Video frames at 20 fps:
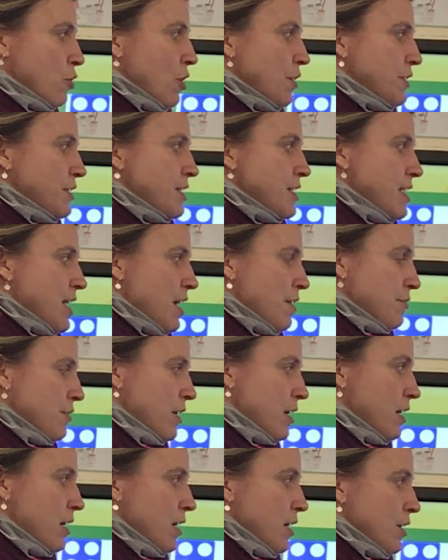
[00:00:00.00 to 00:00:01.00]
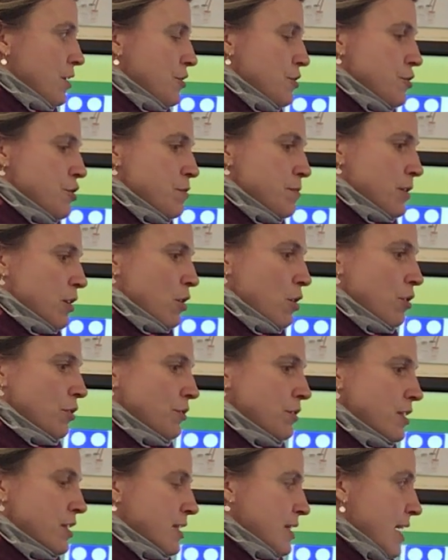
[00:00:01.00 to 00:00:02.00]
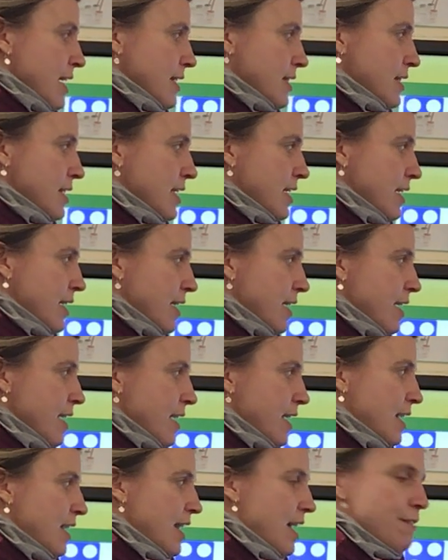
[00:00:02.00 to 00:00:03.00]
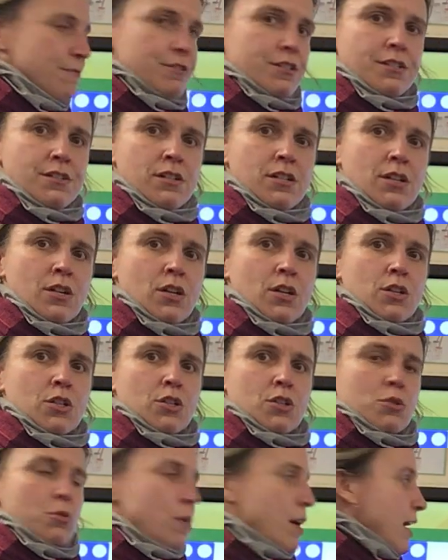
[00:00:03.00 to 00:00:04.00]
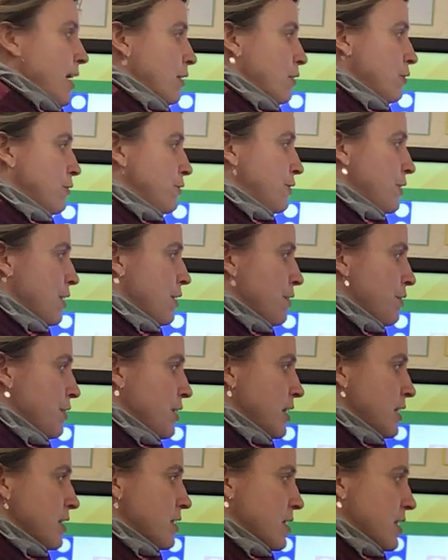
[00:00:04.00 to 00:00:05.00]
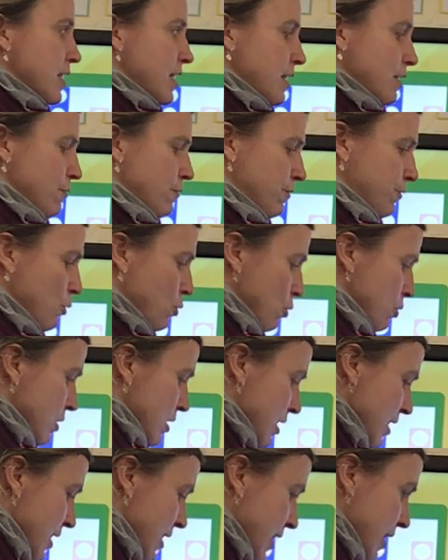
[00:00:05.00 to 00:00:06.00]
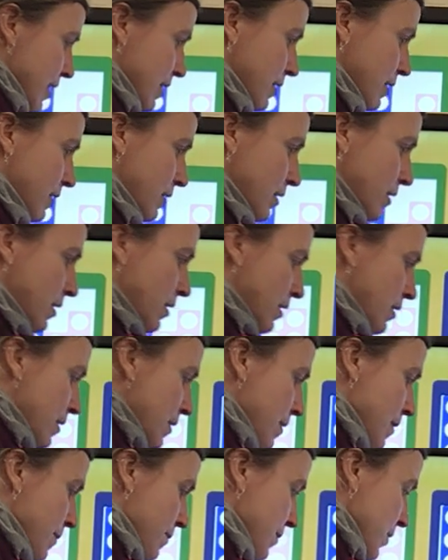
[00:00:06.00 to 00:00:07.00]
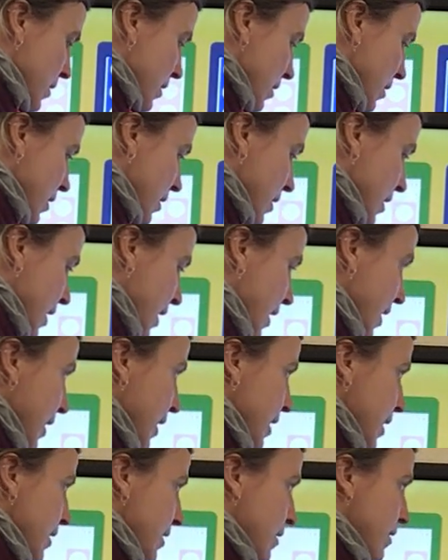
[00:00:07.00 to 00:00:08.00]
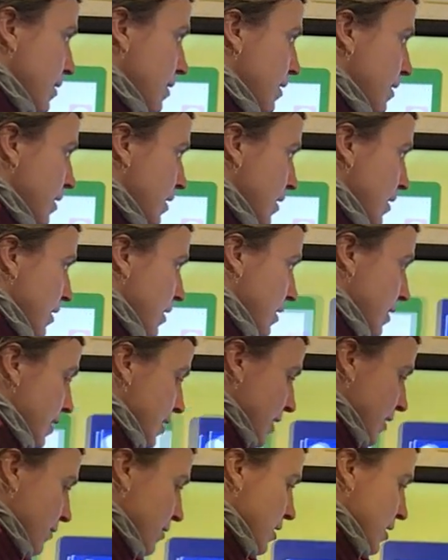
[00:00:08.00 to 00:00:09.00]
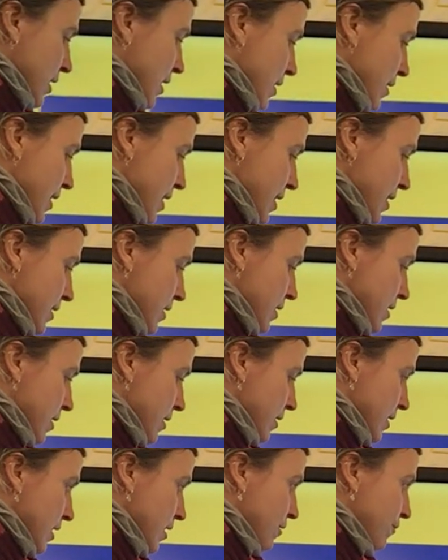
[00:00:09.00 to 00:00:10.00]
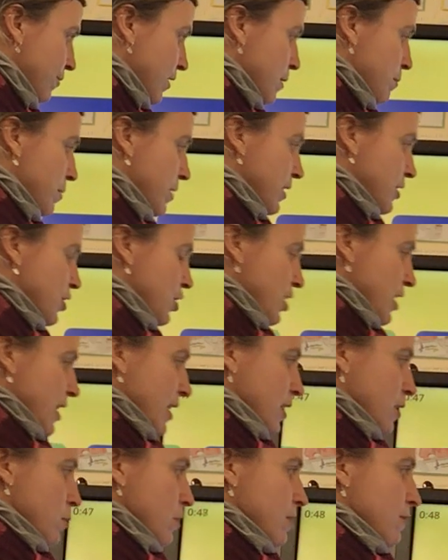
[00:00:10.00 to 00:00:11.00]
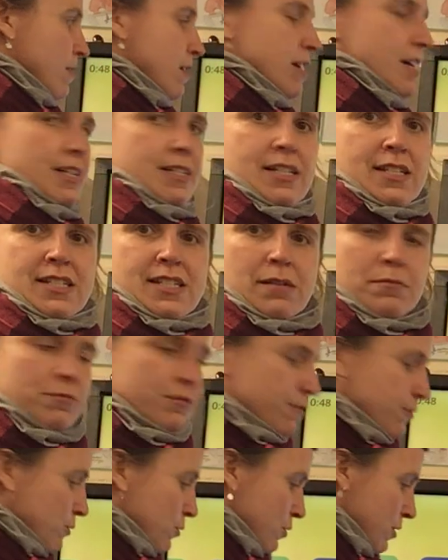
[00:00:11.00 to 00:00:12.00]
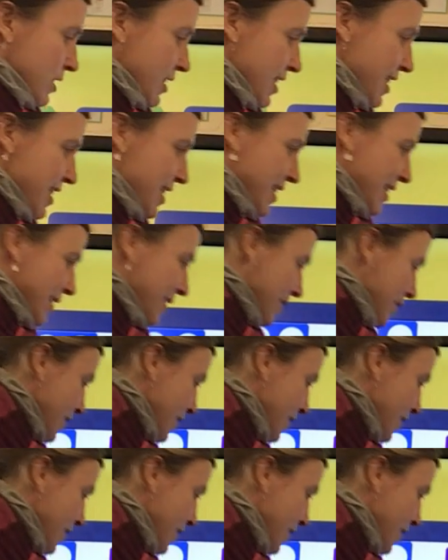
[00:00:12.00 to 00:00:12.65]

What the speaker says: got another numicon set here. 11, 12, 13, 14. Okay, let's have a look at that. Let's flip it and check that we're right. It's number 14.